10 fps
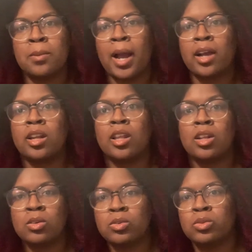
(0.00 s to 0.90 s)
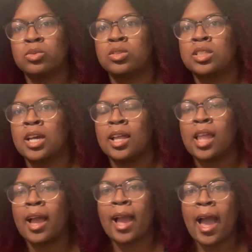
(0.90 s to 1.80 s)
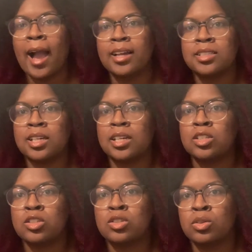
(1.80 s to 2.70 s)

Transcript: Am I gonna lose like access